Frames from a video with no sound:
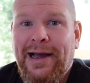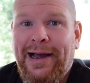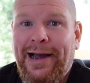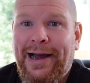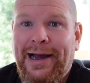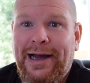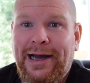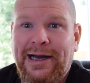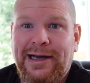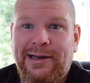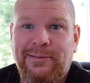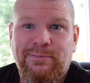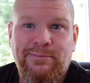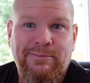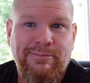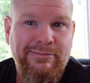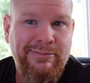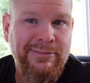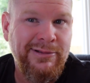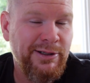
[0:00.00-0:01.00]
A
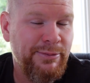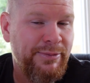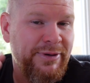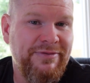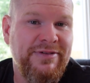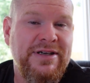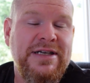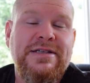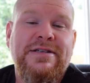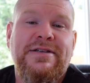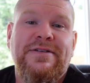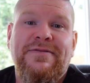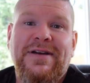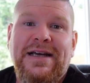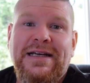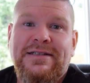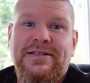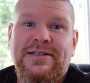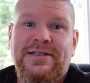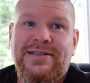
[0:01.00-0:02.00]
little bit of a
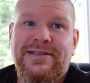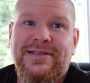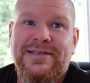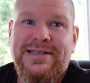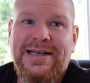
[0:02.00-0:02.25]
disadvantage at the